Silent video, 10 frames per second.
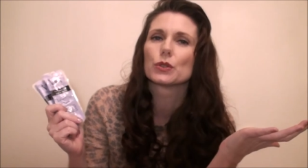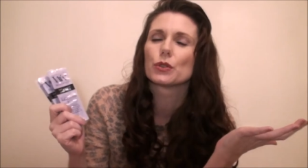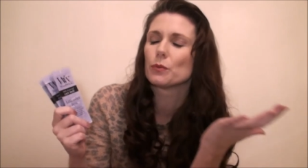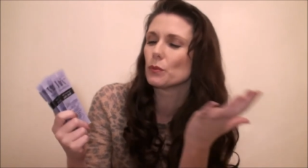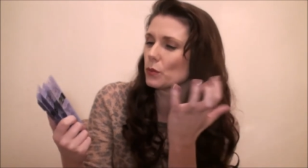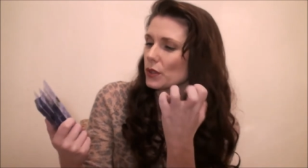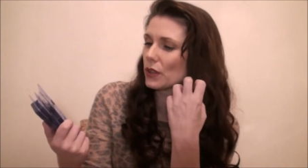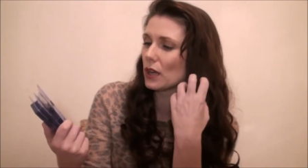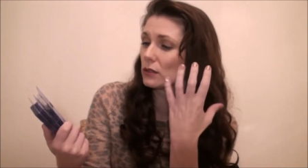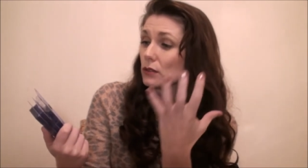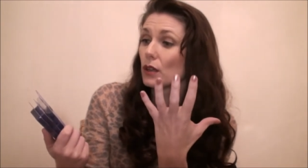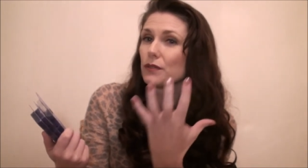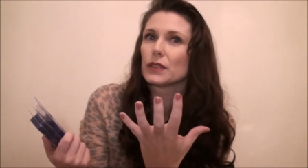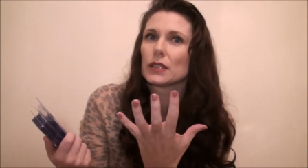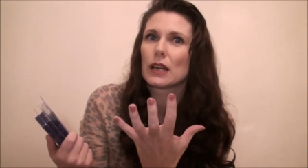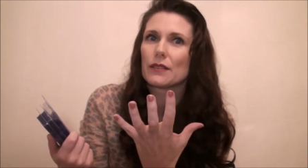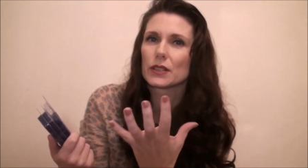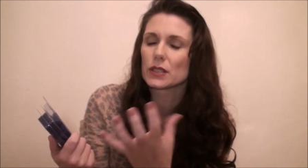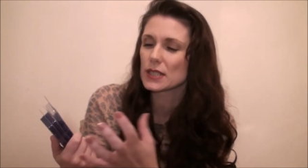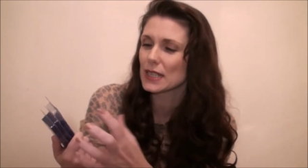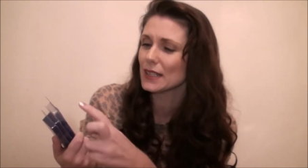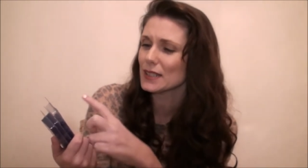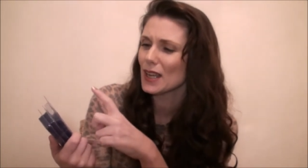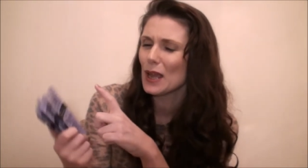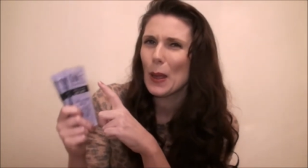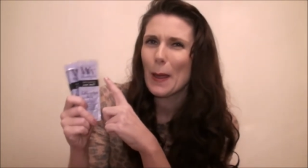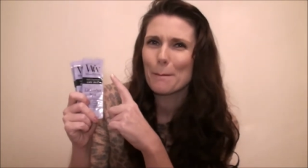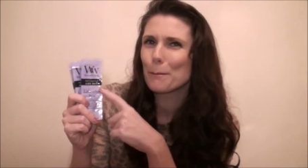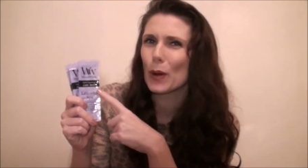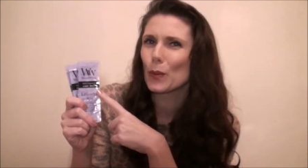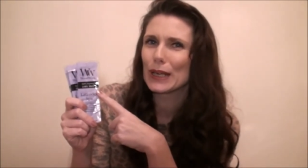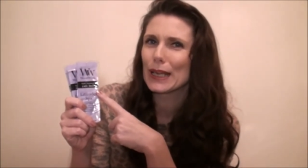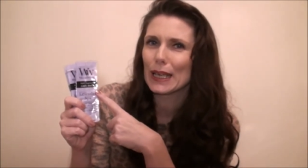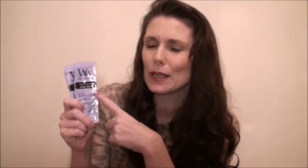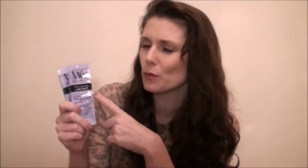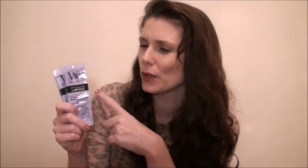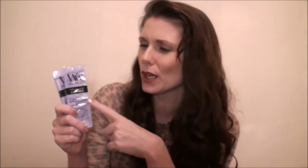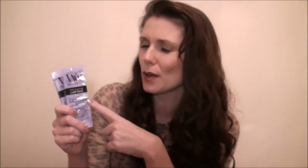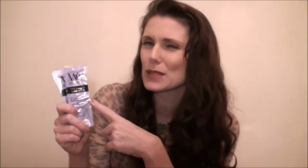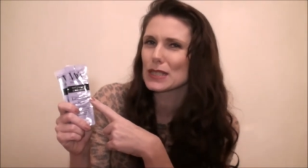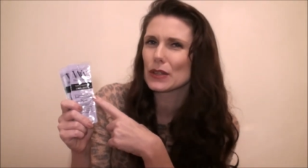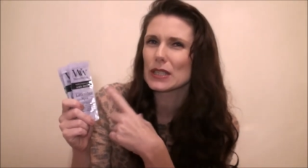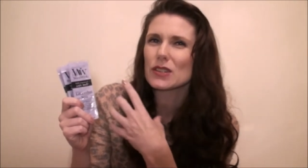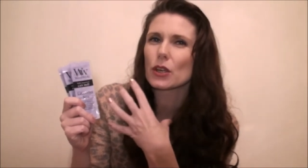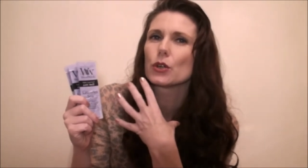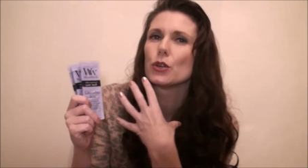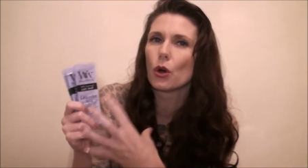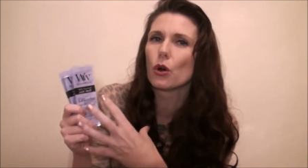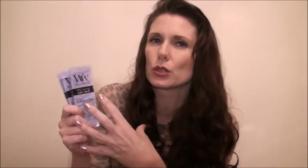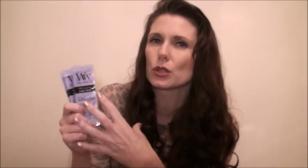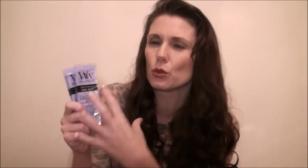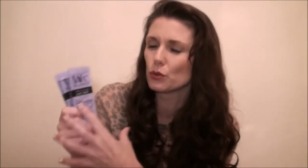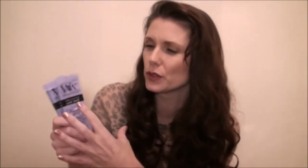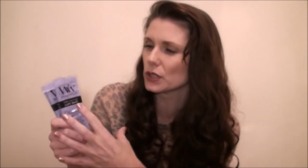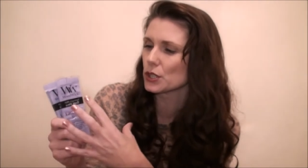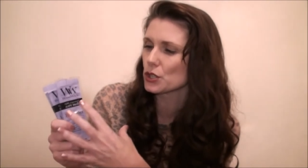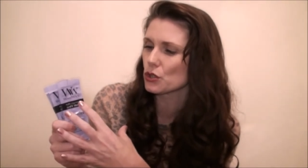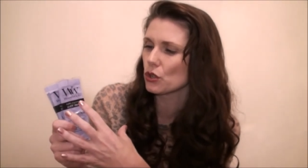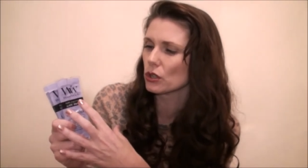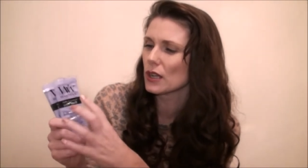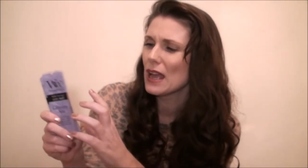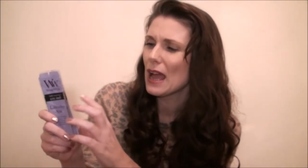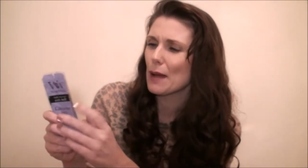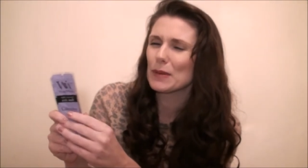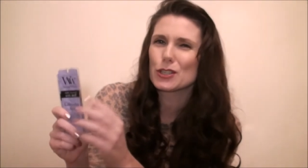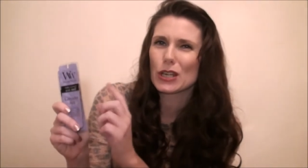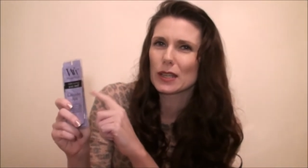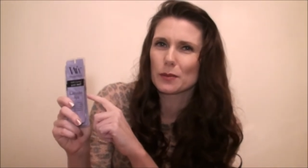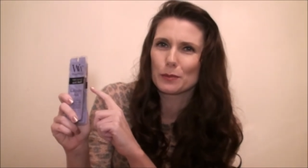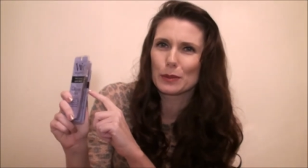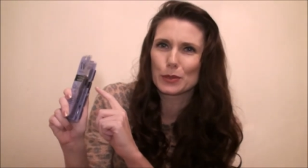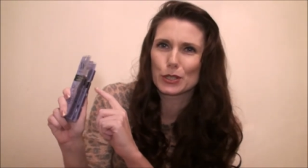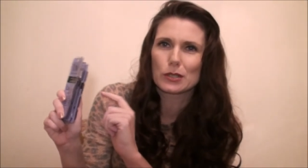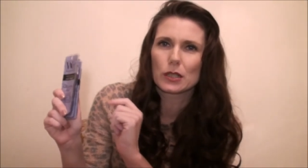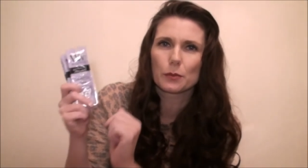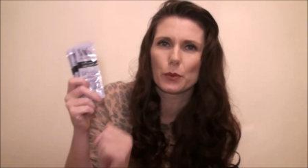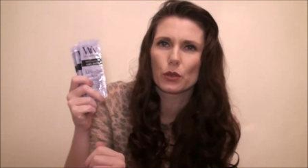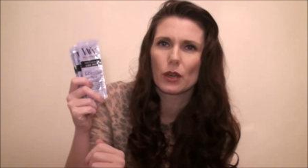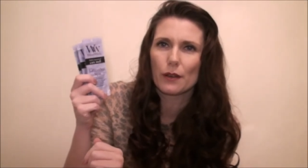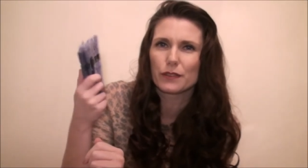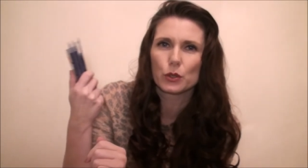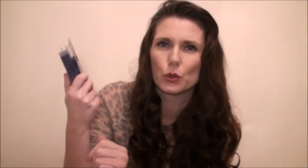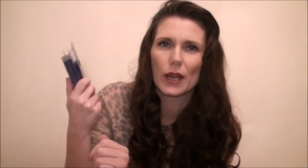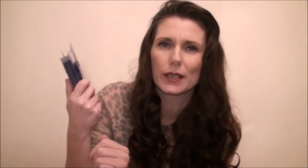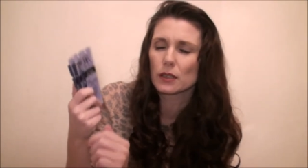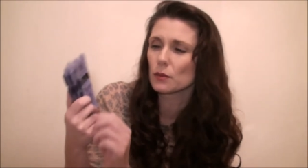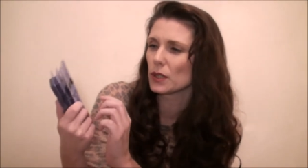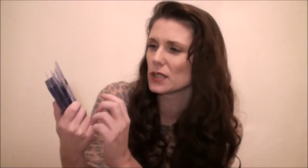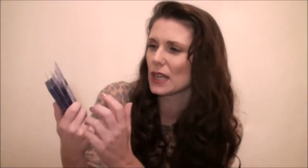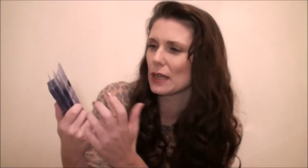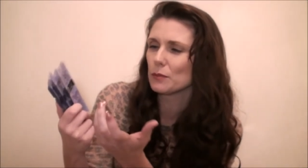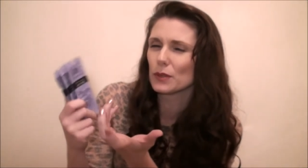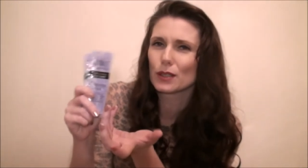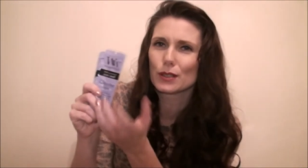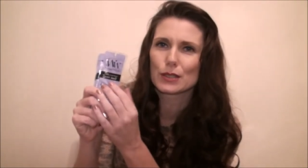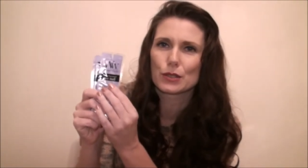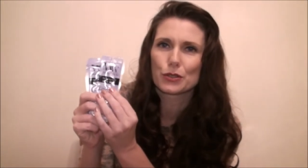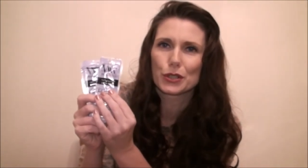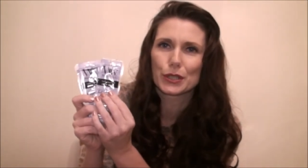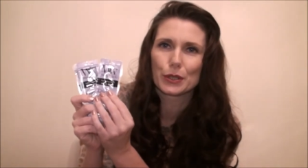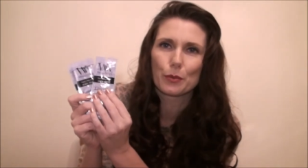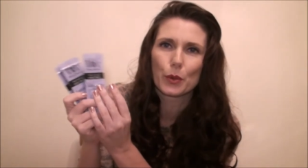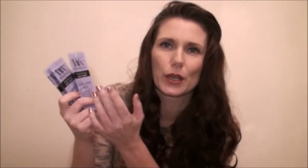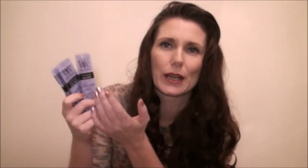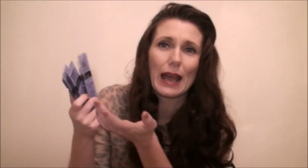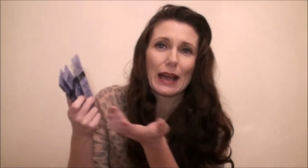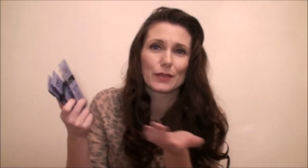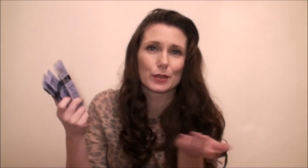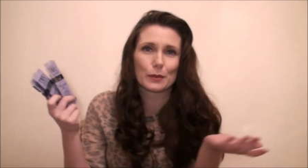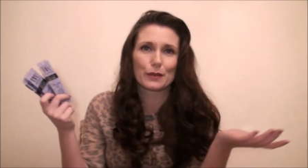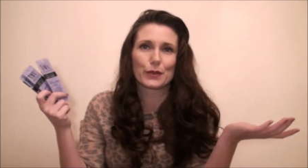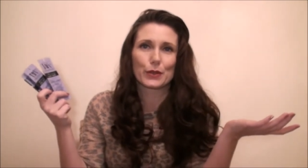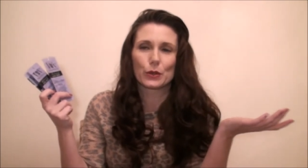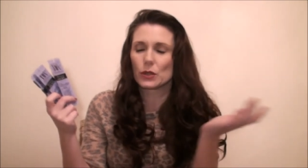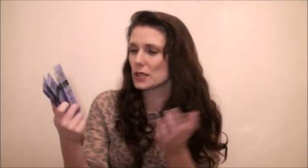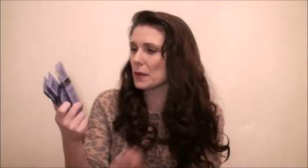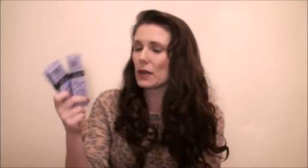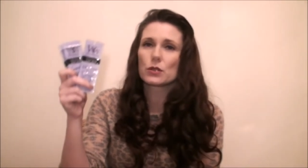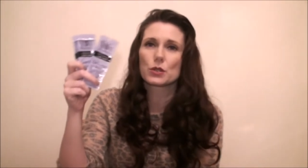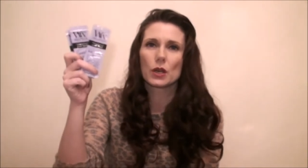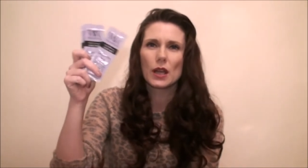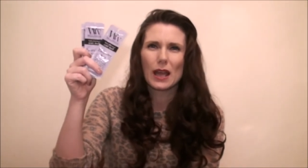the room with a lovely lavender scent. But when it came, when it comes to these, they're not overly strong. I might try them and maybe just like put a few in at the one time because there's really no point in having them if they're not going to smell. So I